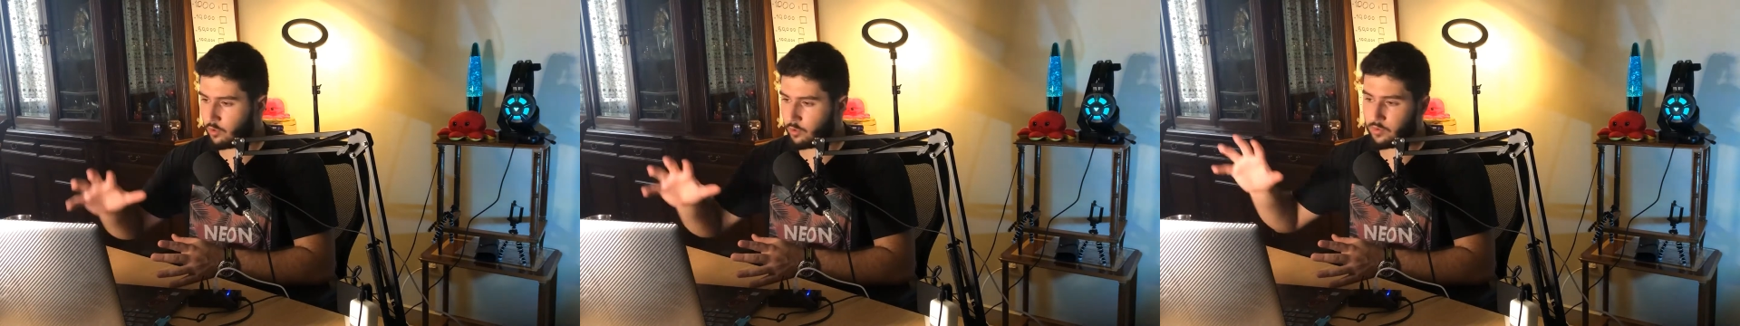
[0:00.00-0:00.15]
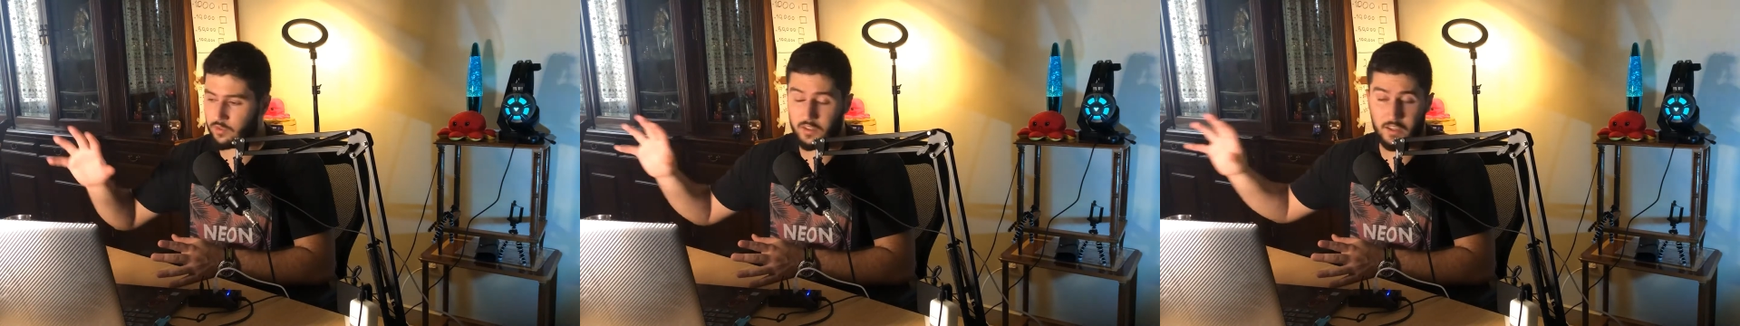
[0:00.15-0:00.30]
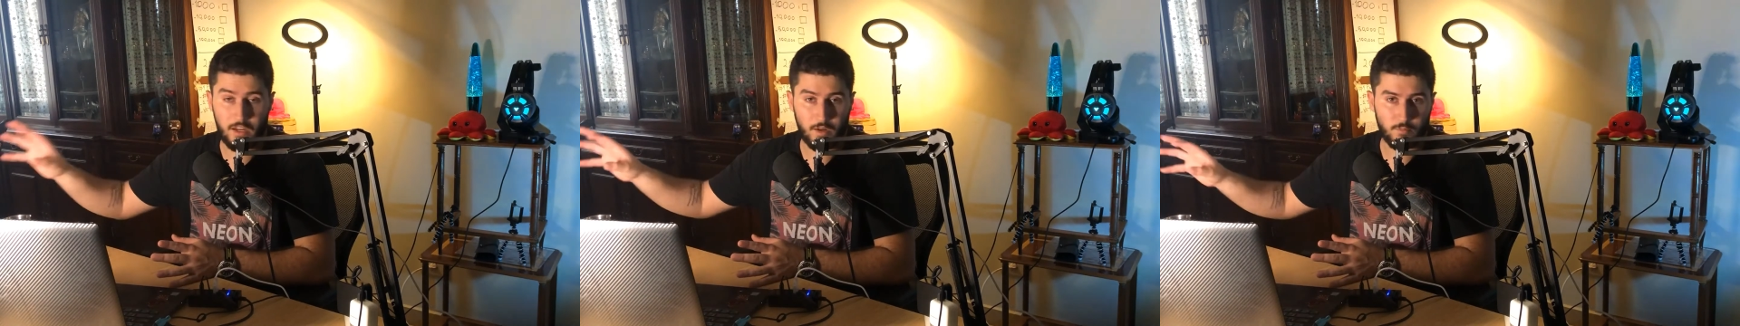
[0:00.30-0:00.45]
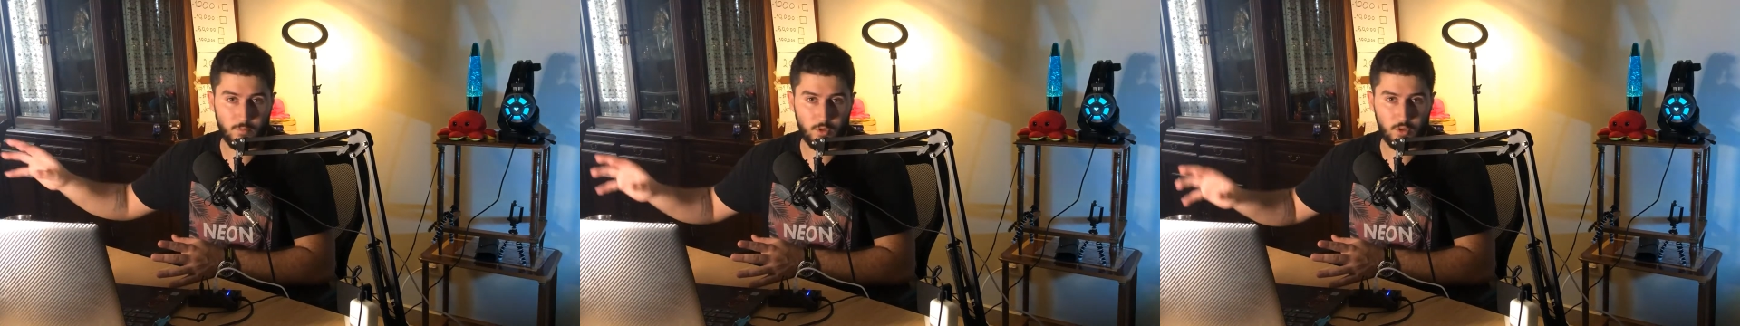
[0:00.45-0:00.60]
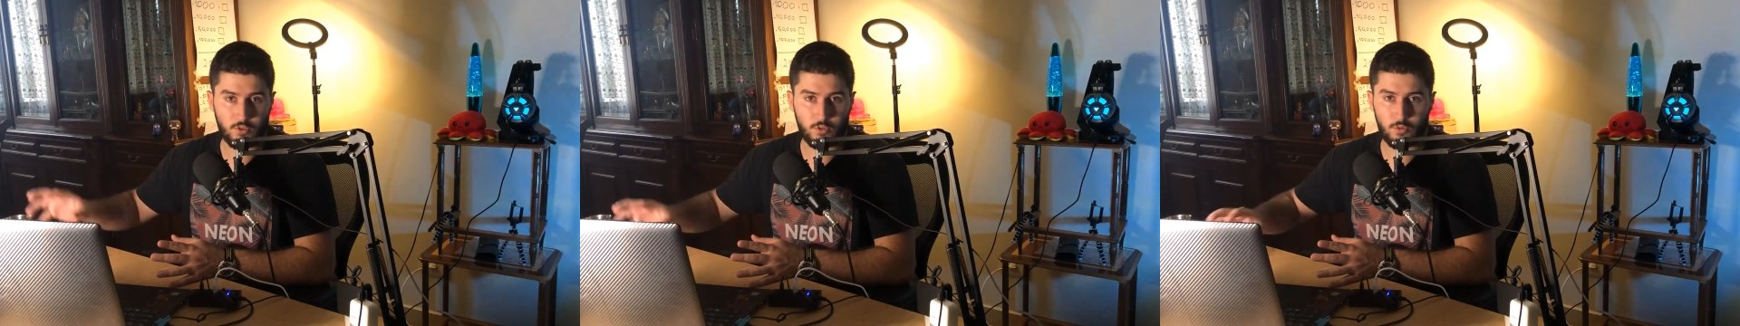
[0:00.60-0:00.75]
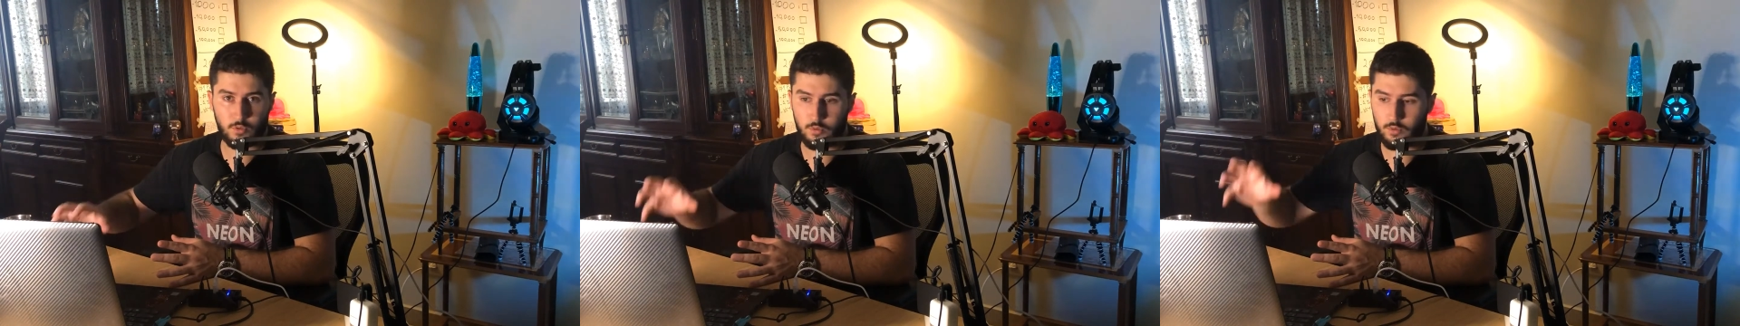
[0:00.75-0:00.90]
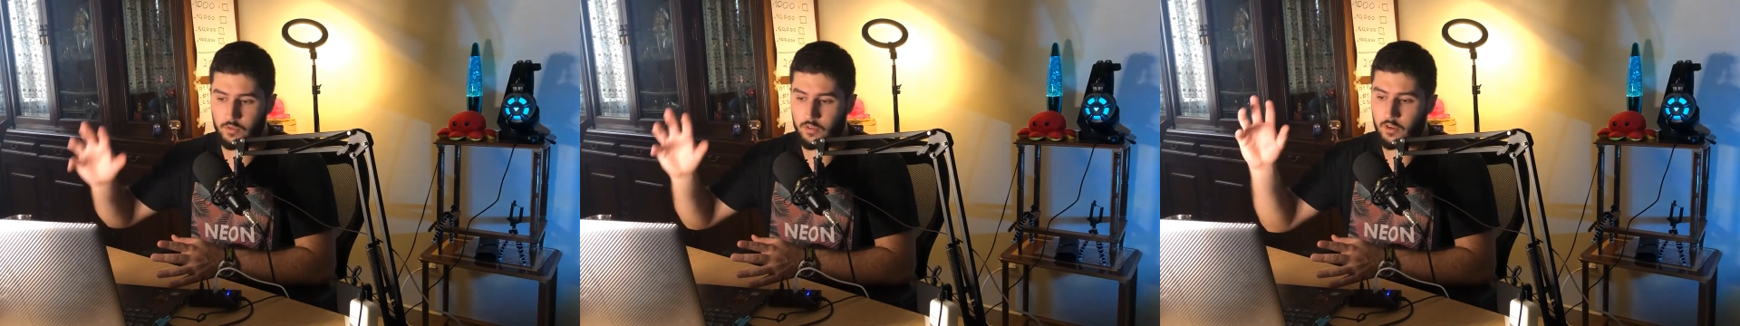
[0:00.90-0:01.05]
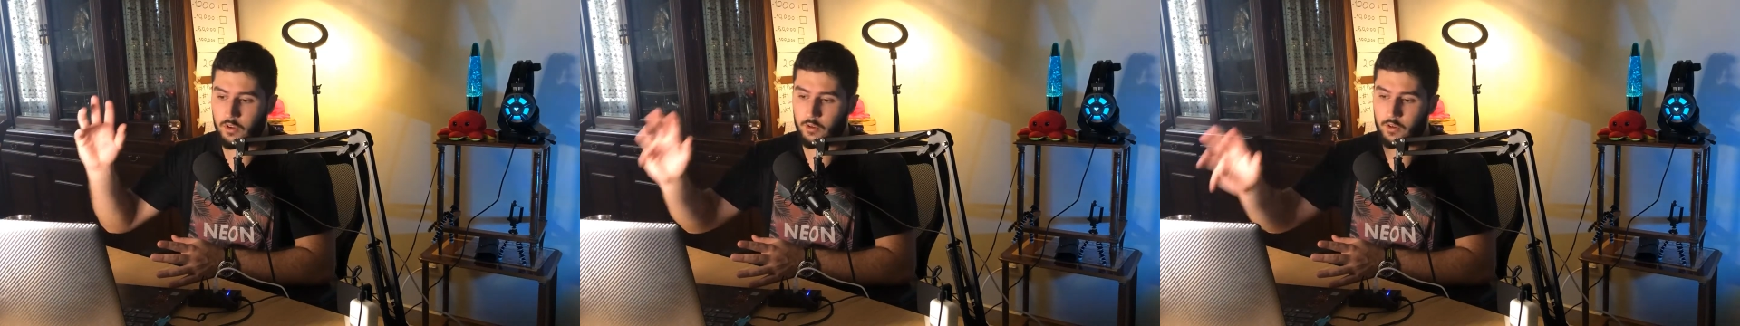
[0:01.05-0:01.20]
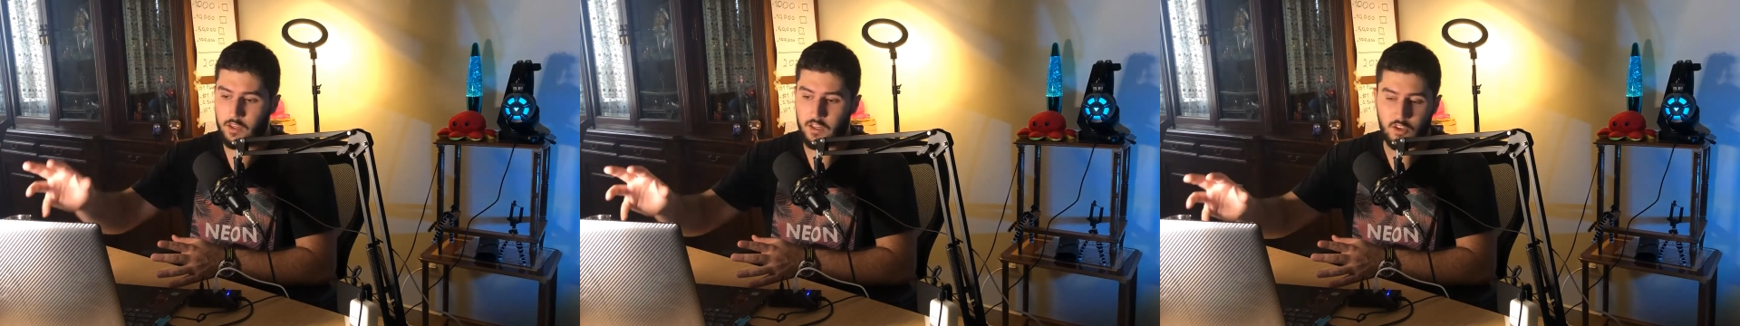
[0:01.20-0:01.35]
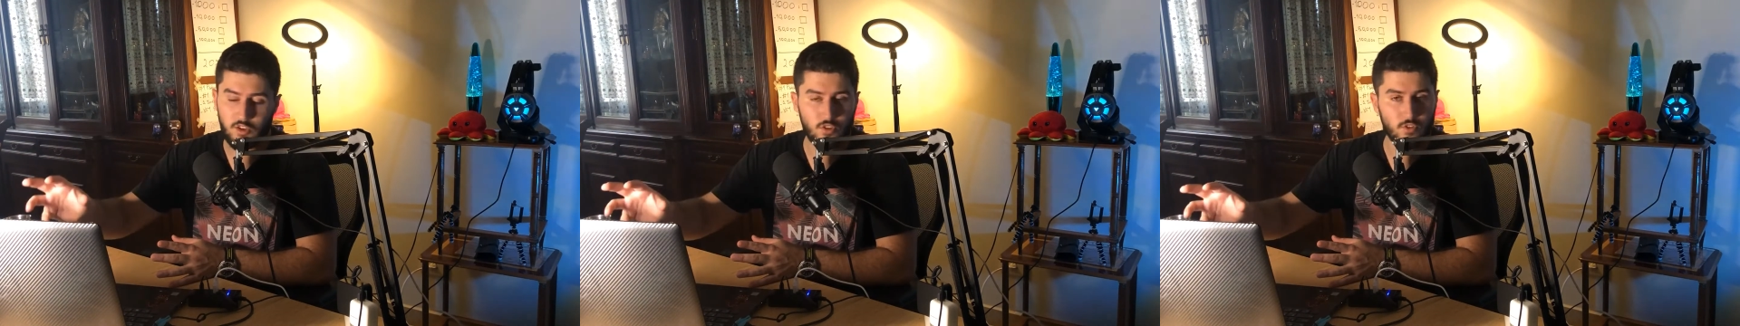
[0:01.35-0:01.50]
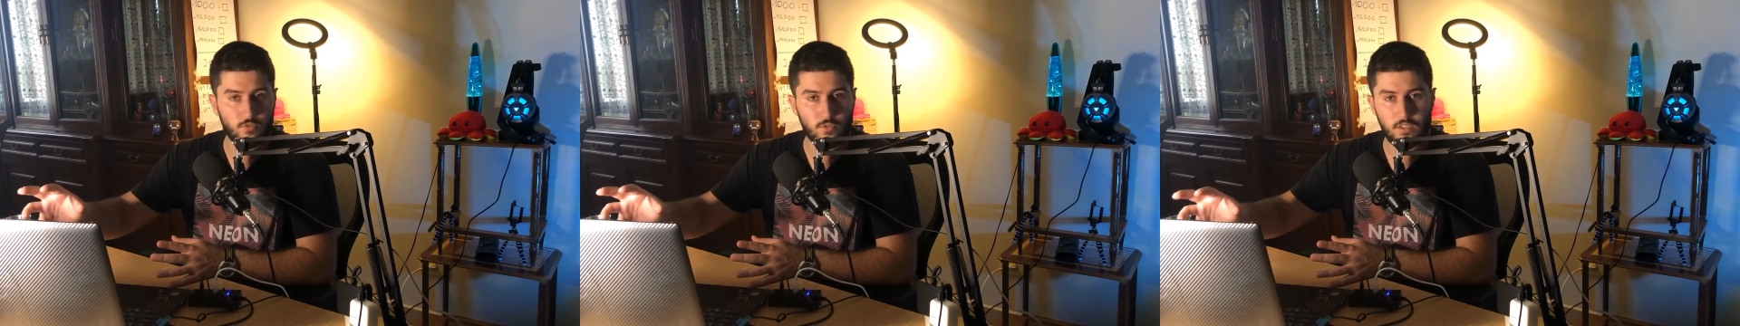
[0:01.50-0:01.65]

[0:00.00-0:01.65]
the camera crew, the location